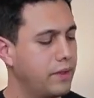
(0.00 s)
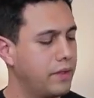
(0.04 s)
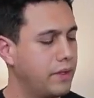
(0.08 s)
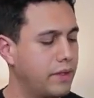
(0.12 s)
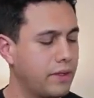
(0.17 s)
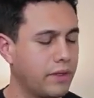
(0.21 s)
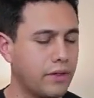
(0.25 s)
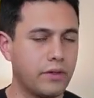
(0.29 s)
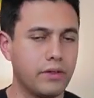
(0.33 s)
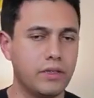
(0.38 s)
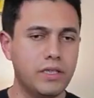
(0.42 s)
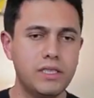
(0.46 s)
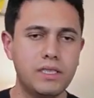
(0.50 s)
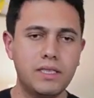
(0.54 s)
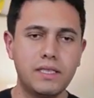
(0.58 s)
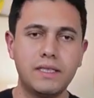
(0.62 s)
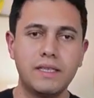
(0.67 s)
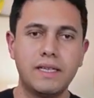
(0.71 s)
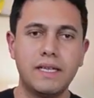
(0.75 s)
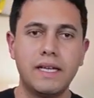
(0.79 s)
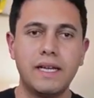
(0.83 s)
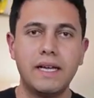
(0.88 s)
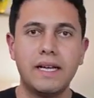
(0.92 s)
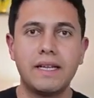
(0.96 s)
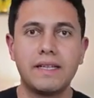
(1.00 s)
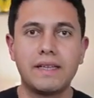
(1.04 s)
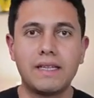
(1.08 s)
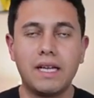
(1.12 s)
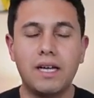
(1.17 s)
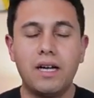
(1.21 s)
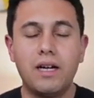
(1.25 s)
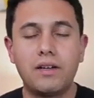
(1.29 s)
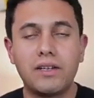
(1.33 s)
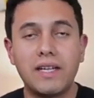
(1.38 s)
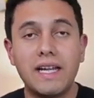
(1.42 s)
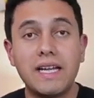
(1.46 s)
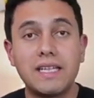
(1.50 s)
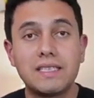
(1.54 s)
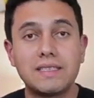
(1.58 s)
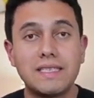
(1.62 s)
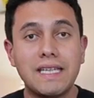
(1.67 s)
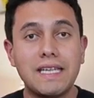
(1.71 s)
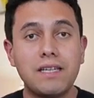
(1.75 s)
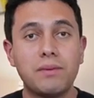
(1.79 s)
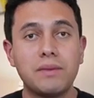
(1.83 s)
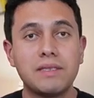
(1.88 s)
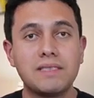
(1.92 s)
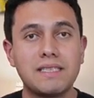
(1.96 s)
Good. Now next
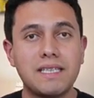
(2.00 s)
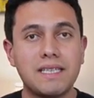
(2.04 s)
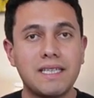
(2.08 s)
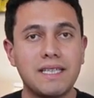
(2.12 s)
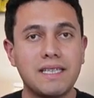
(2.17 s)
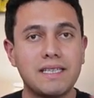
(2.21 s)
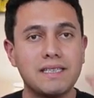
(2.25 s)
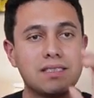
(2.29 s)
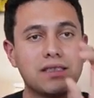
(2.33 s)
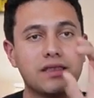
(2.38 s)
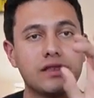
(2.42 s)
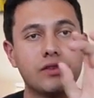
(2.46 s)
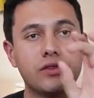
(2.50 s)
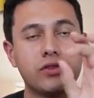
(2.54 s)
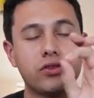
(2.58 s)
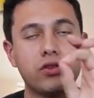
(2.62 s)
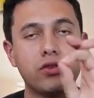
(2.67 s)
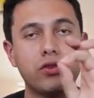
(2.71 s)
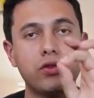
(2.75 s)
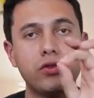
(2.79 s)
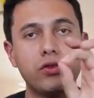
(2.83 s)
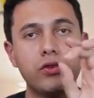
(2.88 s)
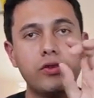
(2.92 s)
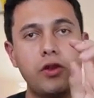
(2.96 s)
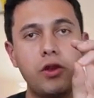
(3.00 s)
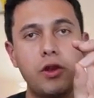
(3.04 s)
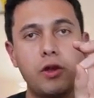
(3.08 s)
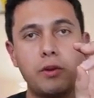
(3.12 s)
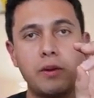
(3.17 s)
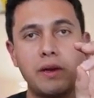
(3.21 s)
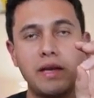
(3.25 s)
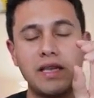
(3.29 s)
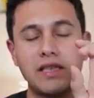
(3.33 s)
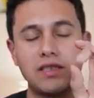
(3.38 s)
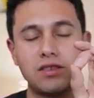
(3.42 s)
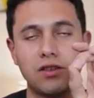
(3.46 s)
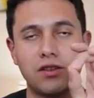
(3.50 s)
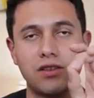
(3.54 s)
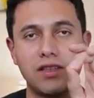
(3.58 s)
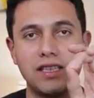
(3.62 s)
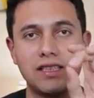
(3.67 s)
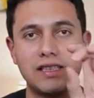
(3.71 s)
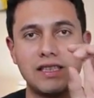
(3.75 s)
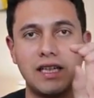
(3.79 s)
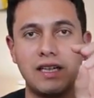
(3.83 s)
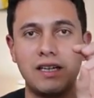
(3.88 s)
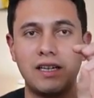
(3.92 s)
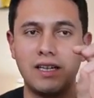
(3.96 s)
sequence is 2, 3. So these
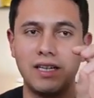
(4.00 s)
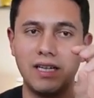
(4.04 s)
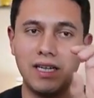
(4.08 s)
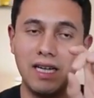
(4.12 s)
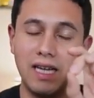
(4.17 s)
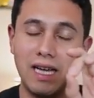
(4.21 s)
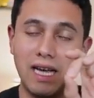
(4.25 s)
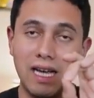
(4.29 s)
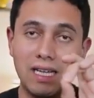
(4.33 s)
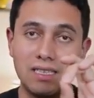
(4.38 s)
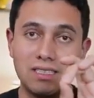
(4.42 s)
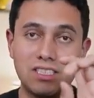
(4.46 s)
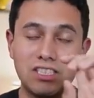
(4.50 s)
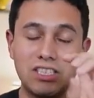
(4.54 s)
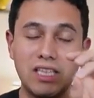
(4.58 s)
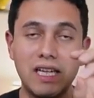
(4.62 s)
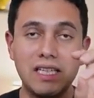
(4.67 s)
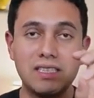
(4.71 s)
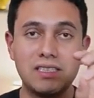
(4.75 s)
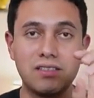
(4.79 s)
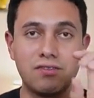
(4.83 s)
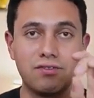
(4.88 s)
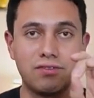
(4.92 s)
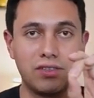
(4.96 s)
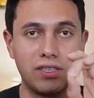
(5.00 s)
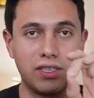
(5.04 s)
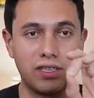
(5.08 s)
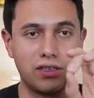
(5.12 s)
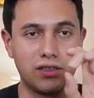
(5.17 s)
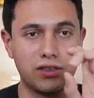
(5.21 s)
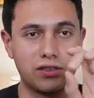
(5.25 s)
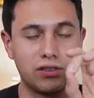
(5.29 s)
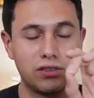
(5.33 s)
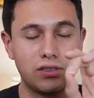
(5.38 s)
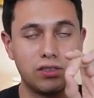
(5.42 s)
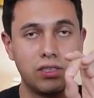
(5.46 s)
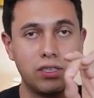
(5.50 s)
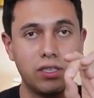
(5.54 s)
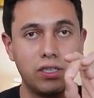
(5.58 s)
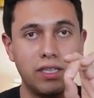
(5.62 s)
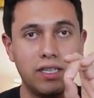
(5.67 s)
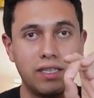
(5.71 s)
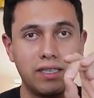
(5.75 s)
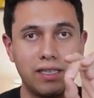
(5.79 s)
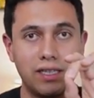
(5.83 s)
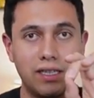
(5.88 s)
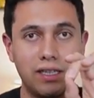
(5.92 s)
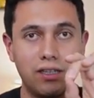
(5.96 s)
are adjacent fingers.
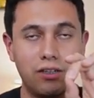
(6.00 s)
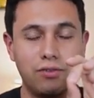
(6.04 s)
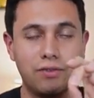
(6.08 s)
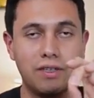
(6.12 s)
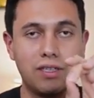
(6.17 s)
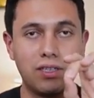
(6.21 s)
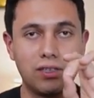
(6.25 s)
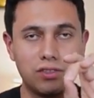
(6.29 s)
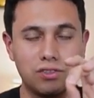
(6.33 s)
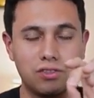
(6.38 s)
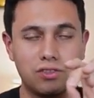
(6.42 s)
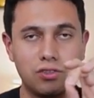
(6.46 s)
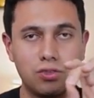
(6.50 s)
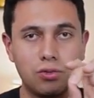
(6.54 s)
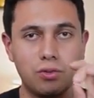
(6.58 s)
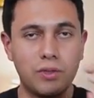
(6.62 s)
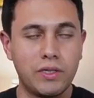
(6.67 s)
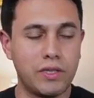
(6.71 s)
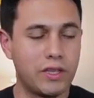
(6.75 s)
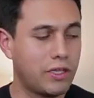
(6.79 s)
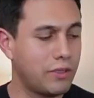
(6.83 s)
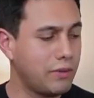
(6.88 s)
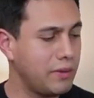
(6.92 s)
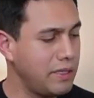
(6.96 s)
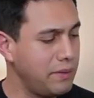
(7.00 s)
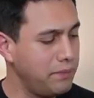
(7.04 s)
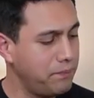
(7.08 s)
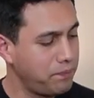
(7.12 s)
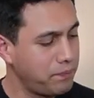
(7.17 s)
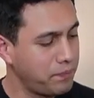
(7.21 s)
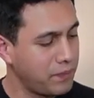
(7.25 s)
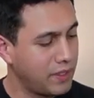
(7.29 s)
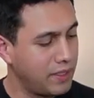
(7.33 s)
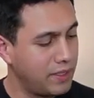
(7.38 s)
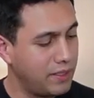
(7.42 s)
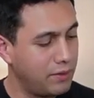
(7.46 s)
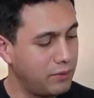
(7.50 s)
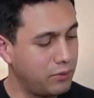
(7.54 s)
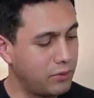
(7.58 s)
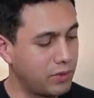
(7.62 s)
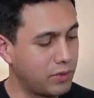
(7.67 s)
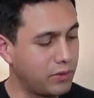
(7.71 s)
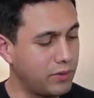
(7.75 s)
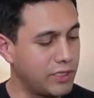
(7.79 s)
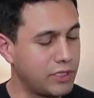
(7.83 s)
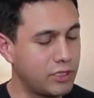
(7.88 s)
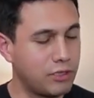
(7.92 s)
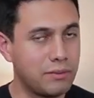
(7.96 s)
Now fingers 2 and 3, we're
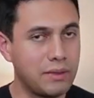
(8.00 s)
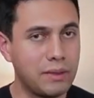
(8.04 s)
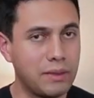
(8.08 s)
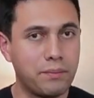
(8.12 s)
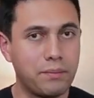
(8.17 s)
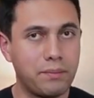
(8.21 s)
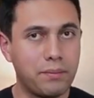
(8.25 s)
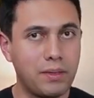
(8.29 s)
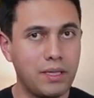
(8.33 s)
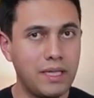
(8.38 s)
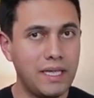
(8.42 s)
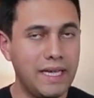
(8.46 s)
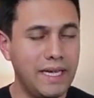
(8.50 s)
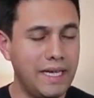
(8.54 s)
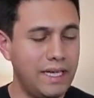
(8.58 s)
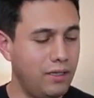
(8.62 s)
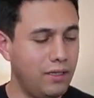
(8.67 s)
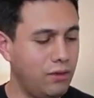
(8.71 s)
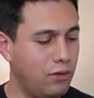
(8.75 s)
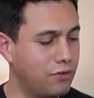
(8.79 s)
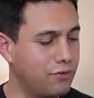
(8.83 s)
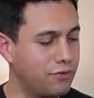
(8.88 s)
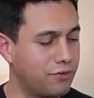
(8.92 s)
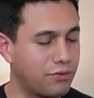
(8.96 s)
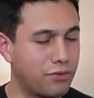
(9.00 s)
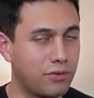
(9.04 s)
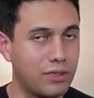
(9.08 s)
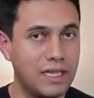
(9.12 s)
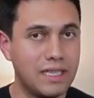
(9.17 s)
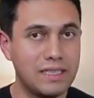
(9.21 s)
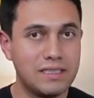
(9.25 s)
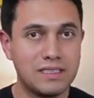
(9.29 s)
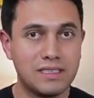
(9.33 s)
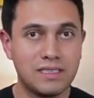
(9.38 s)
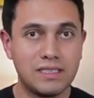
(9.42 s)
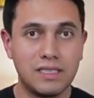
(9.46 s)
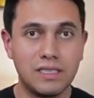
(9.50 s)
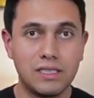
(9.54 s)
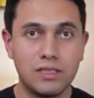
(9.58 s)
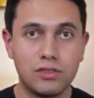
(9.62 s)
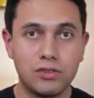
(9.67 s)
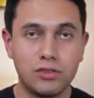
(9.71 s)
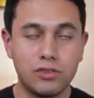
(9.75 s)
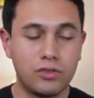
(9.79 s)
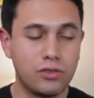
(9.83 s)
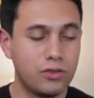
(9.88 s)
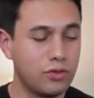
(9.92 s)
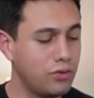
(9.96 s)
going to be playing on frets
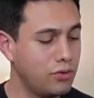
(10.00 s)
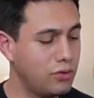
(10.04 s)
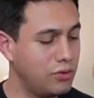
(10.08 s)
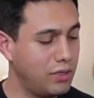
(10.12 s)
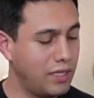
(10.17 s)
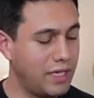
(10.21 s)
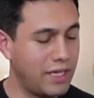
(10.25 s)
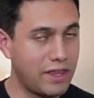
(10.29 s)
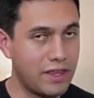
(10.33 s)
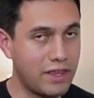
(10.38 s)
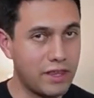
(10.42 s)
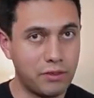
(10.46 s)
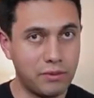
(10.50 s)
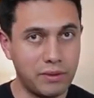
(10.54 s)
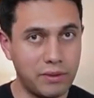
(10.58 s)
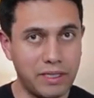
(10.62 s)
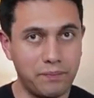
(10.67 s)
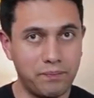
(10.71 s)
2 and 3.